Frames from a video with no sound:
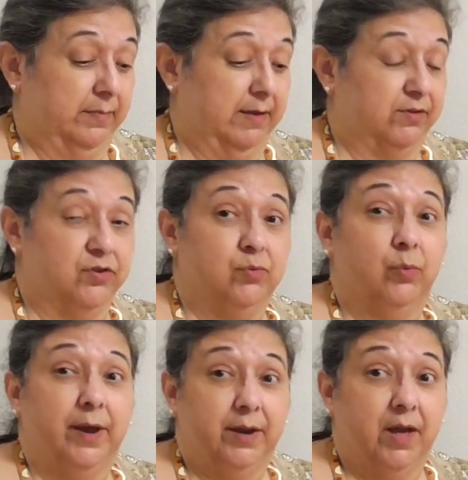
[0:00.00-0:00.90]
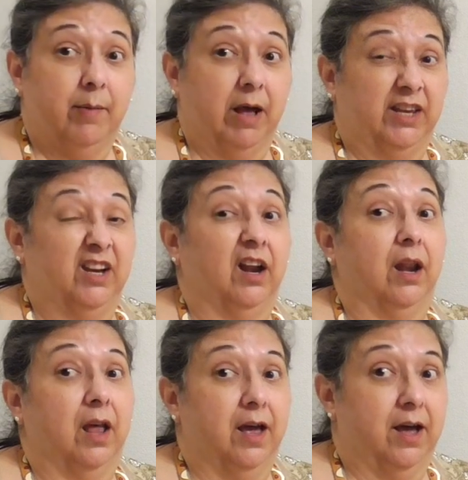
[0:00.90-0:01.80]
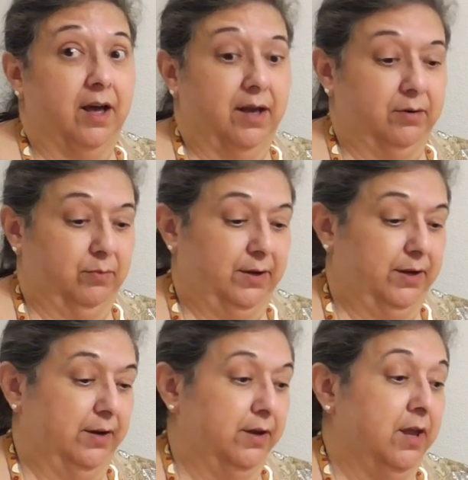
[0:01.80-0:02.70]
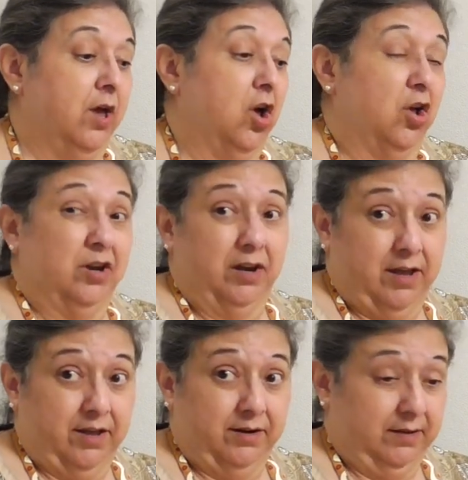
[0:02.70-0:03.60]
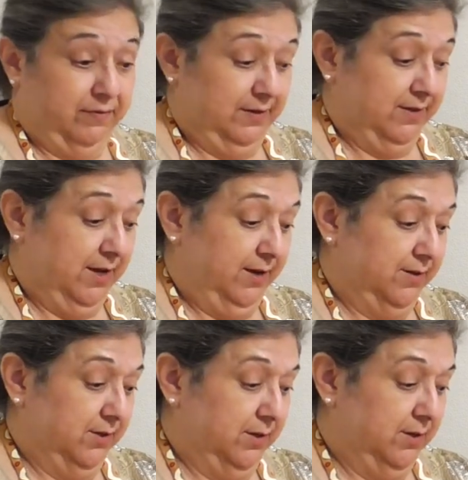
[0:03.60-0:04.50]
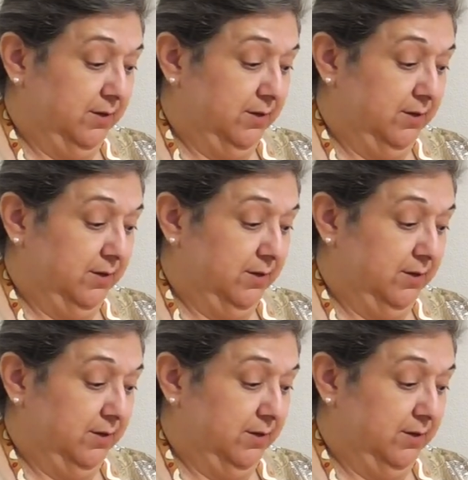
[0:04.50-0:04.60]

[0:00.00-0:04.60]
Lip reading: I just read up. I did a lot of reading on a lot of different sites